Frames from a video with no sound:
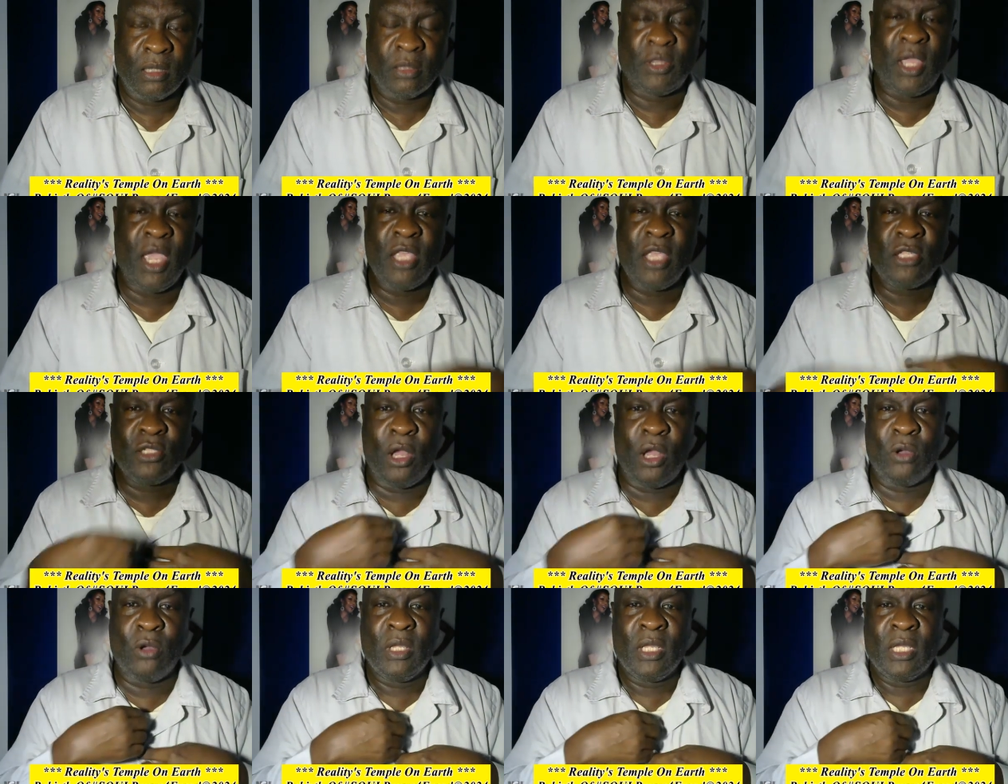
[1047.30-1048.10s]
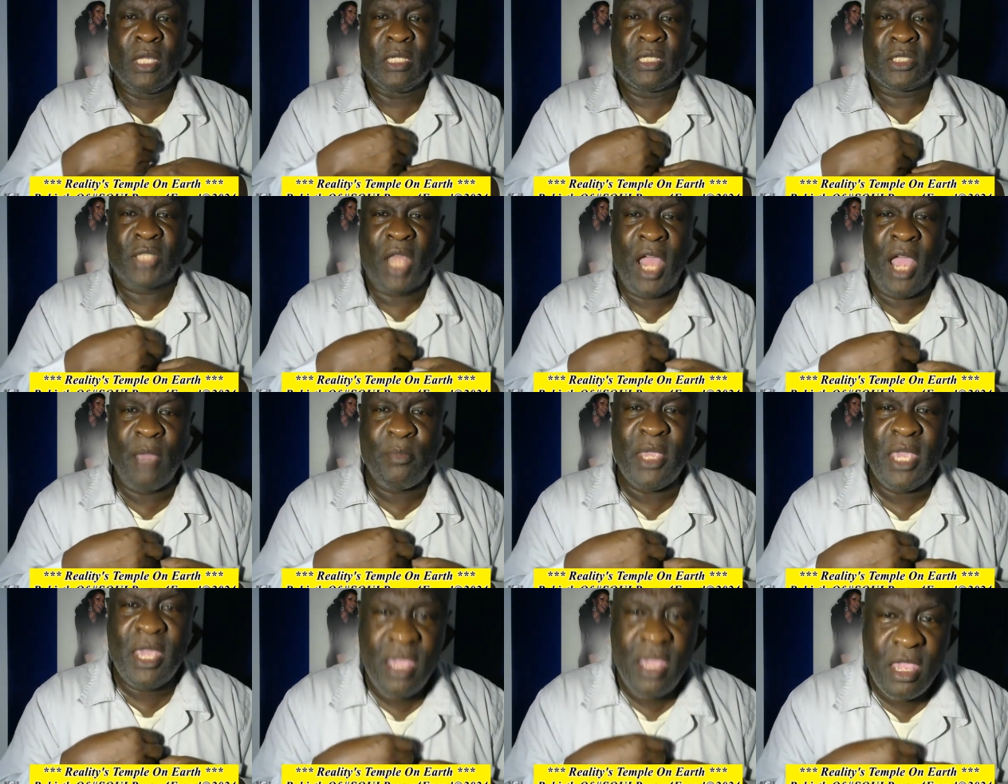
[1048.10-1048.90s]
There's no
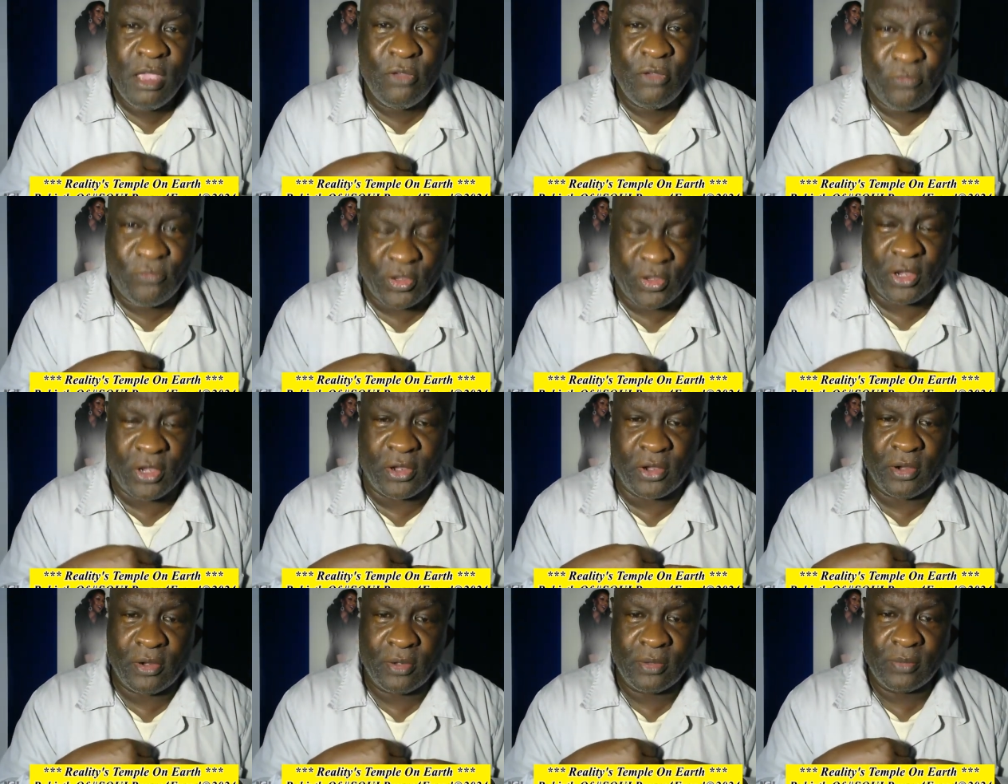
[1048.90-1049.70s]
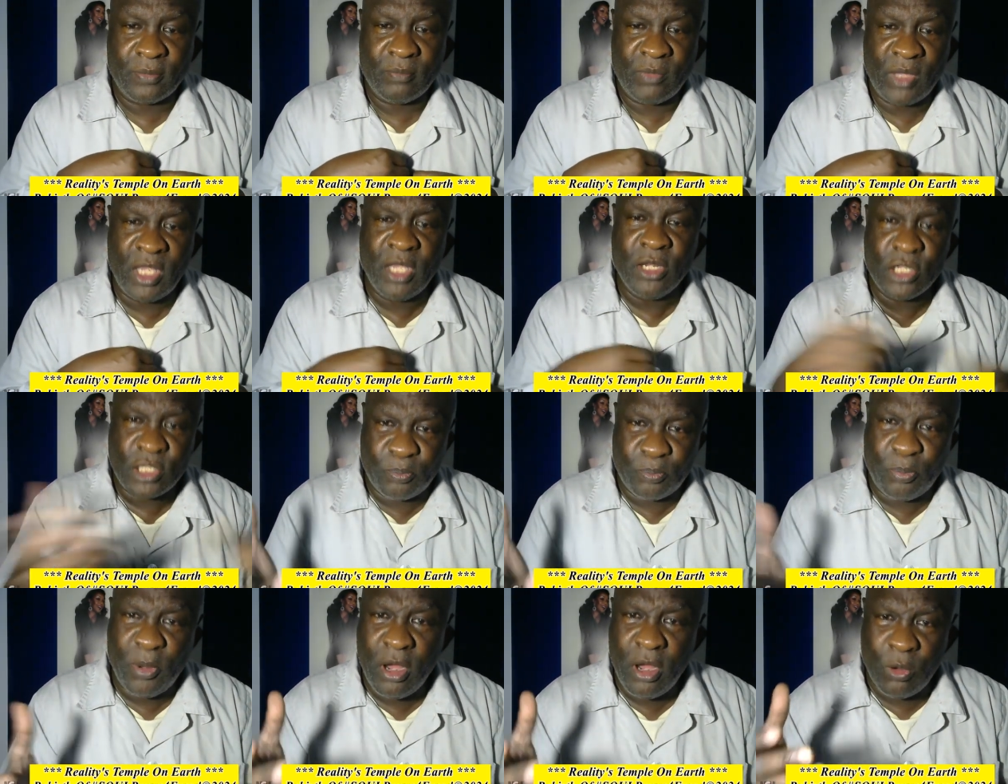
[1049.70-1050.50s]
Tommy Hilfiger in the
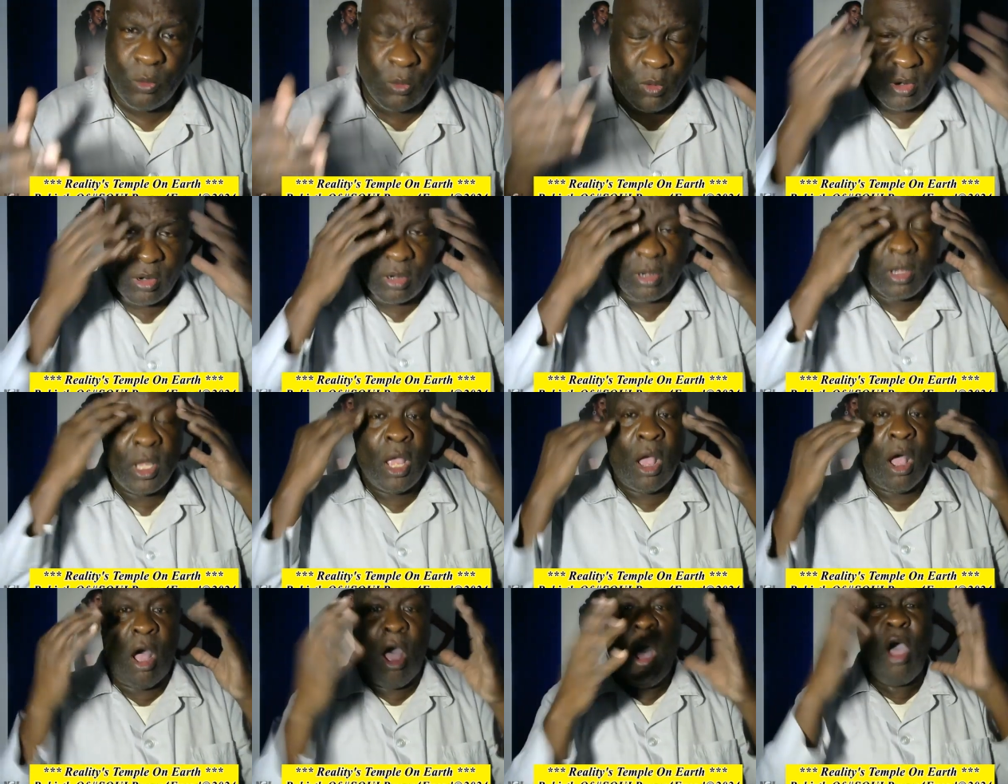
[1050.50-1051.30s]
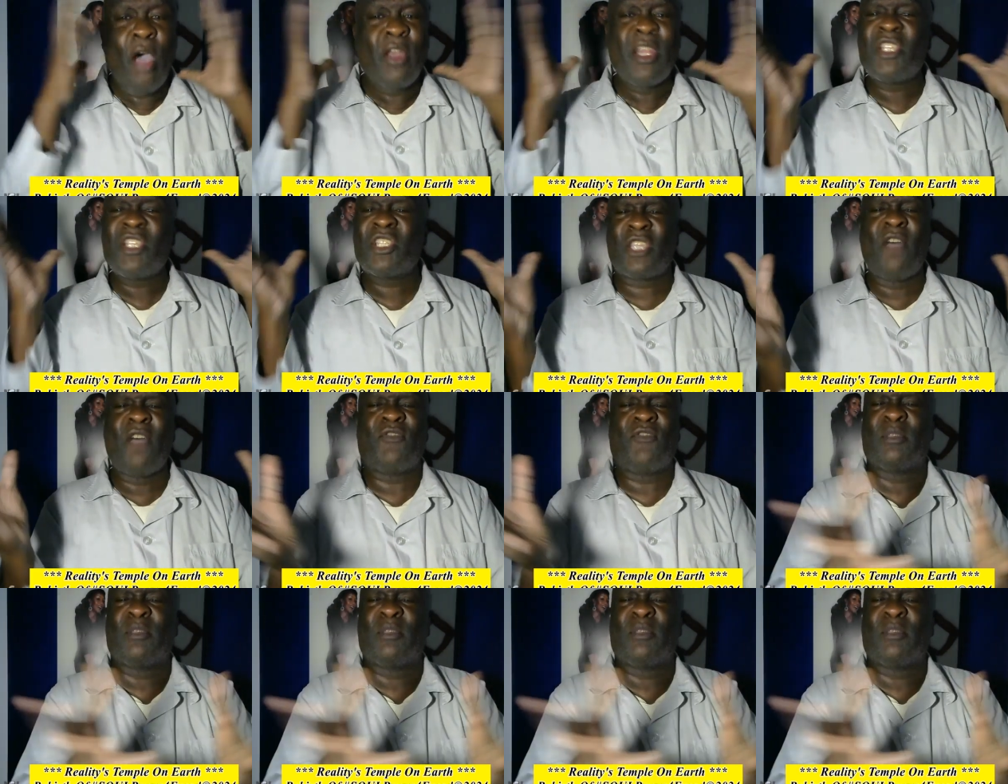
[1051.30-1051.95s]
spirit world. All this stuff